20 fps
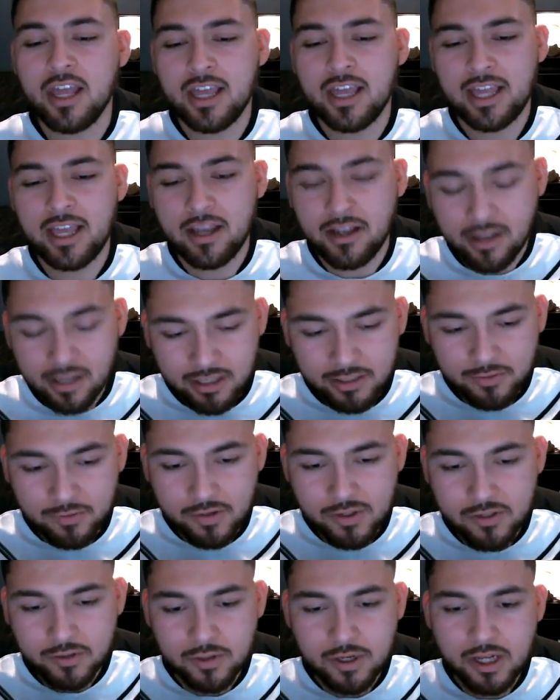get us
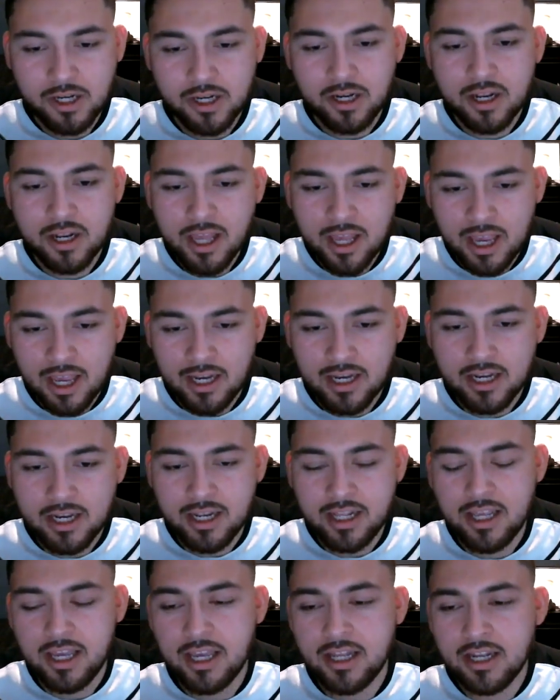frustrated, and in
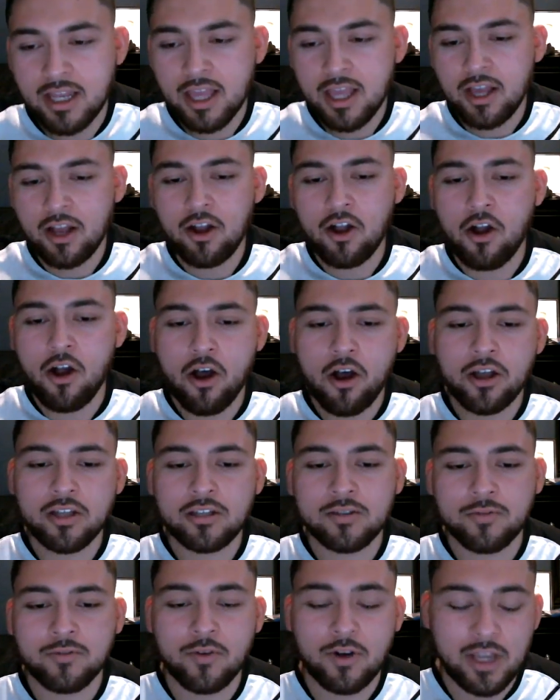the end,
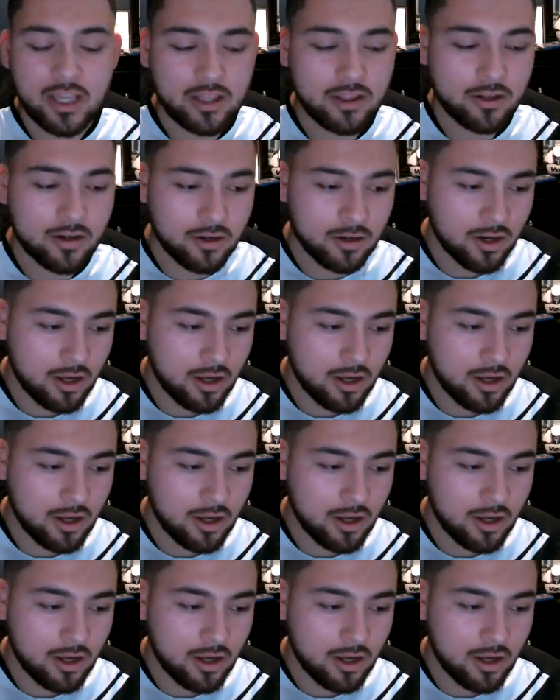cause for either